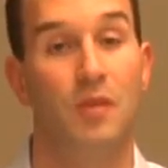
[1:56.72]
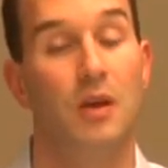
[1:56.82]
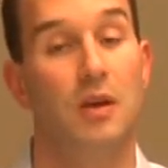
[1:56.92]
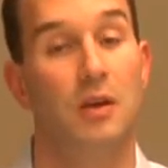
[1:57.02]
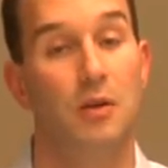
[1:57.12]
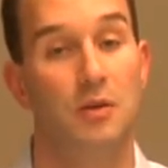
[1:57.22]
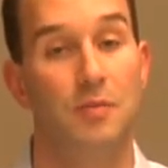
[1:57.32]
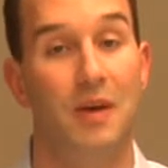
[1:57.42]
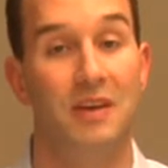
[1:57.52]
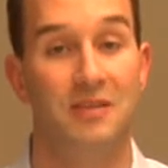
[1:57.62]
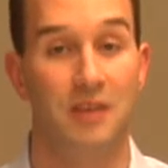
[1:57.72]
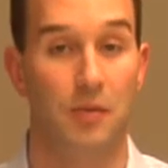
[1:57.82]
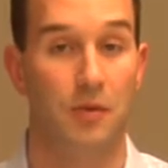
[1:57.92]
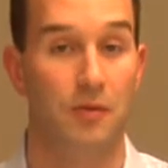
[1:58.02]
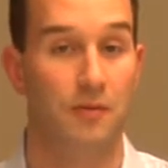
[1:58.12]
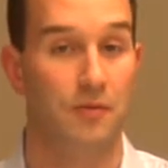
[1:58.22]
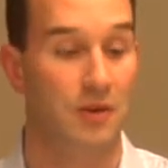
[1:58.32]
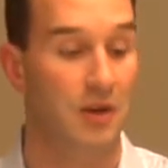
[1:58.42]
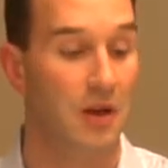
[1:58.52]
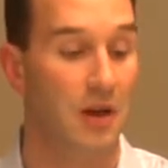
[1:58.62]
Here is my sample for
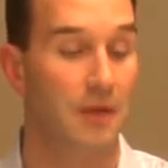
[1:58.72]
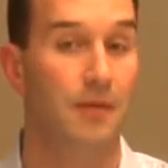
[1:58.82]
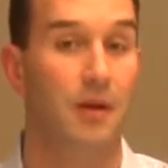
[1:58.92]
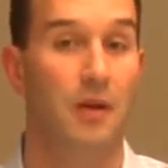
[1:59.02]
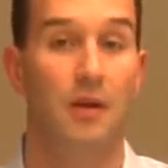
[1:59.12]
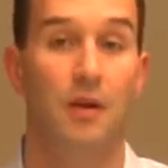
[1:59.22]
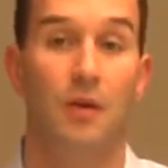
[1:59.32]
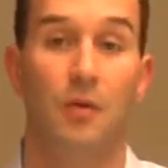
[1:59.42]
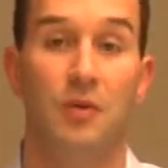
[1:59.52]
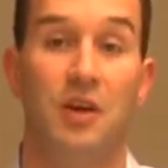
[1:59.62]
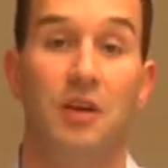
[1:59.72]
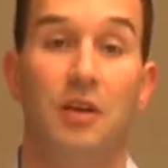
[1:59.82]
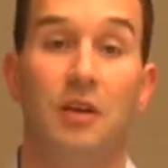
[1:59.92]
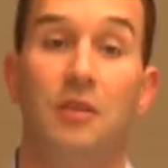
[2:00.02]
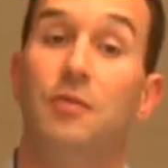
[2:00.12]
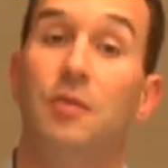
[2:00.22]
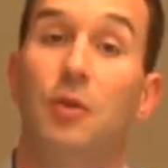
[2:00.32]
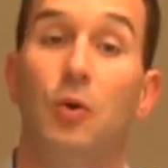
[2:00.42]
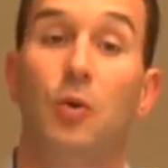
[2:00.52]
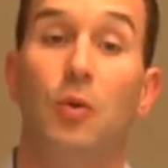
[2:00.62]
today, which I collected from the
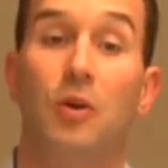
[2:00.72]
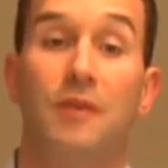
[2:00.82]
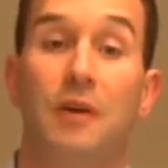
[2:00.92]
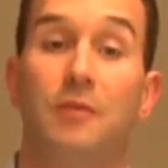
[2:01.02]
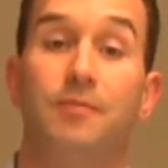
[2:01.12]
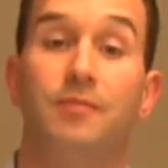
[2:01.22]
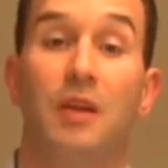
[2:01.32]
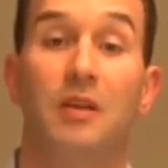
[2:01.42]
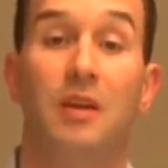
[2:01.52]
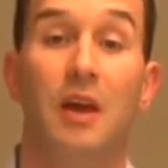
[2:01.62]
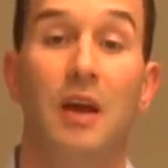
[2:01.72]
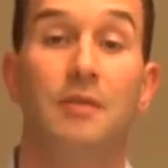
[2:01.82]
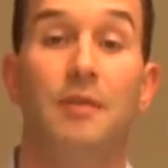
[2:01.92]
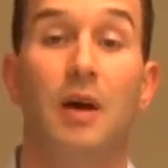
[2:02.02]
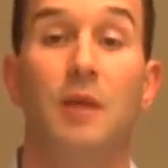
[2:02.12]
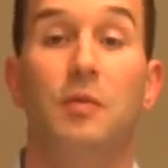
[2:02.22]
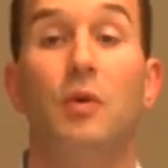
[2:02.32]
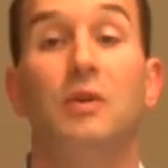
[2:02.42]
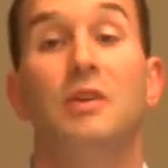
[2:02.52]
local water fountain. And today, I'm going to